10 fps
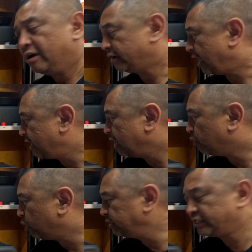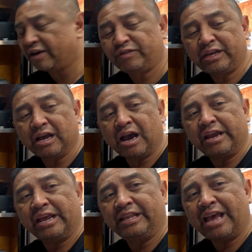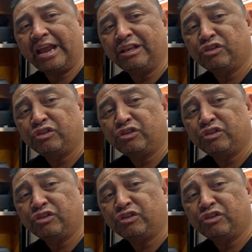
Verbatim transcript: Okay, $179, and that